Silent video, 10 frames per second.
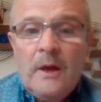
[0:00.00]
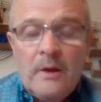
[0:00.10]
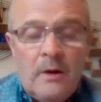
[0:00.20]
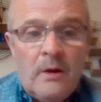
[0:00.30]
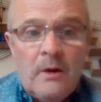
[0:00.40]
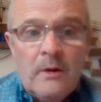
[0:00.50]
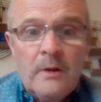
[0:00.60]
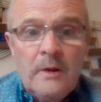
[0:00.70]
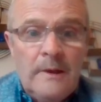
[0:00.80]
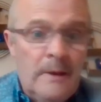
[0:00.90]
Cork,
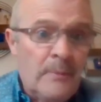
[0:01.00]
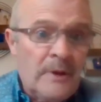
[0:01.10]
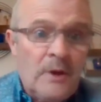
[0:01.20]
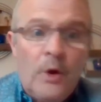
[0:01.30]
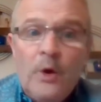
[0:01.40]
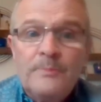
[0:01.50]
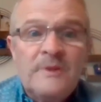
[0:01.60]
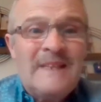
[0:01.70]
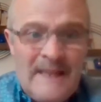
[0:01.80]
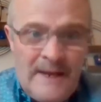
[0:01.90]
Limerick, up
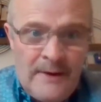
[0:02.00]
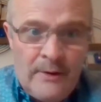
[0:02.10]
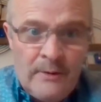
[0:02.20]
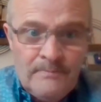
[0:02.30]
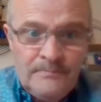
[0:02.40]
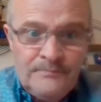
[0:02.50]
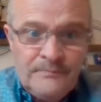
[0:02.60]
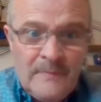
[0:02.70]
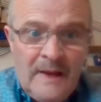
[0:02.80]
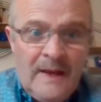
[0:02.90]
to Clare.
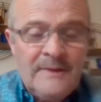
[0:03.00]
Yeah. And